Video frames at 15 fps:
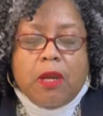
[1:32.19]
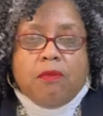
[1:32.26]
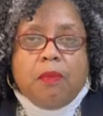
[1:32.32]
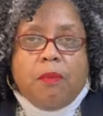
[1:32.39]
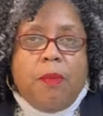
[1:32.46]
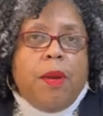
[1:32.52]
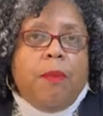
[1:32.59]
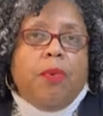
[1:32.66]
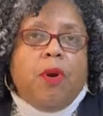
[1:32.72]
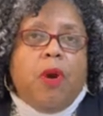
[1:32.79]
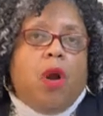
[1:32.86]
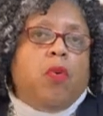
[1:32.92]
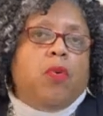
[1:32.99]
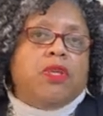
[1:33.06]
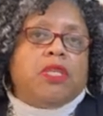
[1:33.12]
Remember,
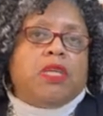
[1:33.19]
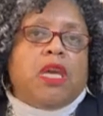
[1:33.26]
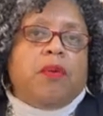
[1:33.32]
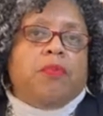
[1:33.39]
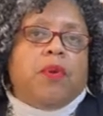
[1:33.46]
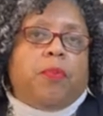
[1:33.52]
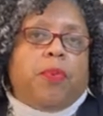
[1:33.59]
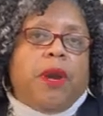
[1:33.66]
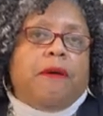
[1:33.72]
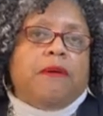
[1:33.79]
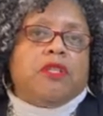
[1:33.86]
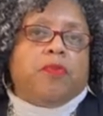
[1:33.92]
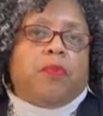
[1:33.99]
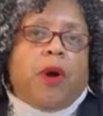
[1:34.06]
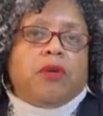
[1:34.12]
always keep your
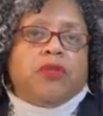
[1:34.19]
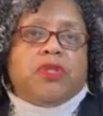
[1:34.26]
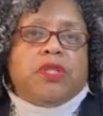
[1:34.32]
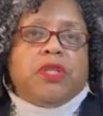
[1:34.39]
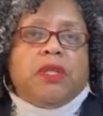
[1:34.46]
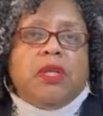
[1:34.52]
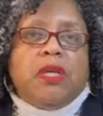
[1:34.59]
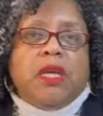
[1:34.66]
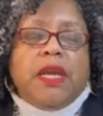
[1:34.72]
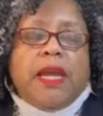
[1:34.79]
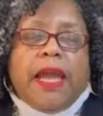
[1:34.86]
parents posted